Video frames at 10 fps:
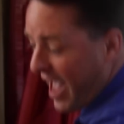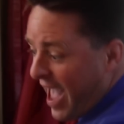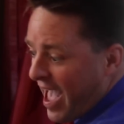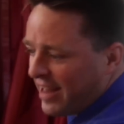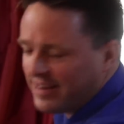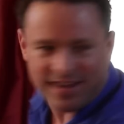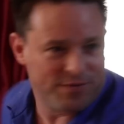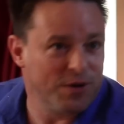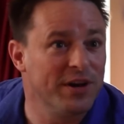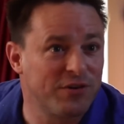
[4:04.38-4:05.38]
And
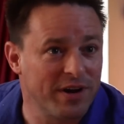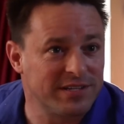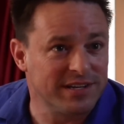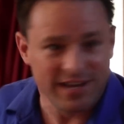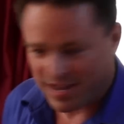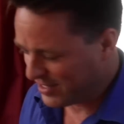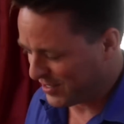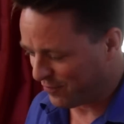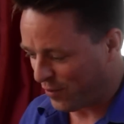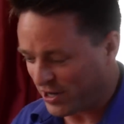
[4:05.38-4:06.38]
if you're interested,
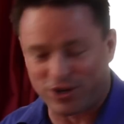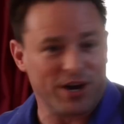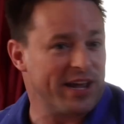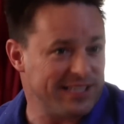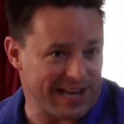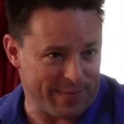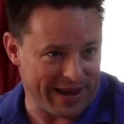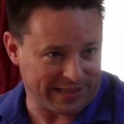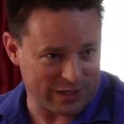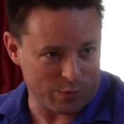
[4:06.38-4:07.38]
some fresh cookies that I
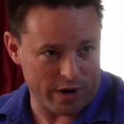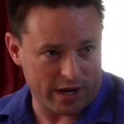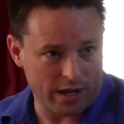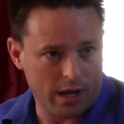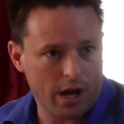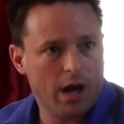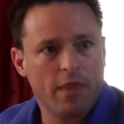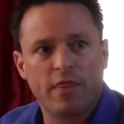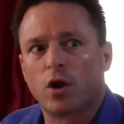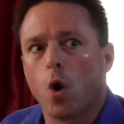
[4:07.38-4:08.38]
baked this morning,
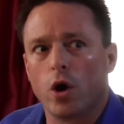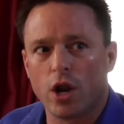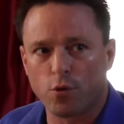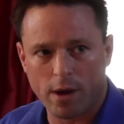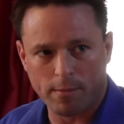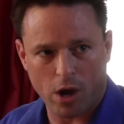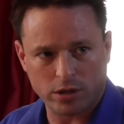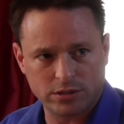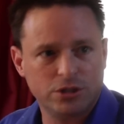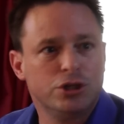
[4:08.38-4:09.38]
they're coconut rum
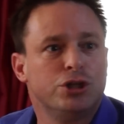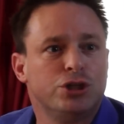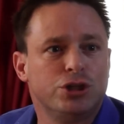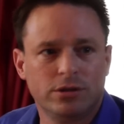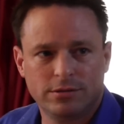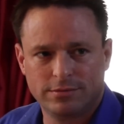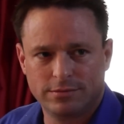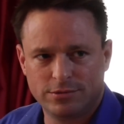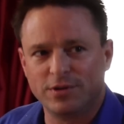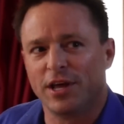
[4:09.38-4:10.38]
balls. Shh,
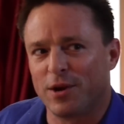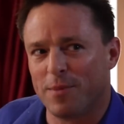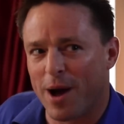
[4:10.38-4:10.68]
don't tell your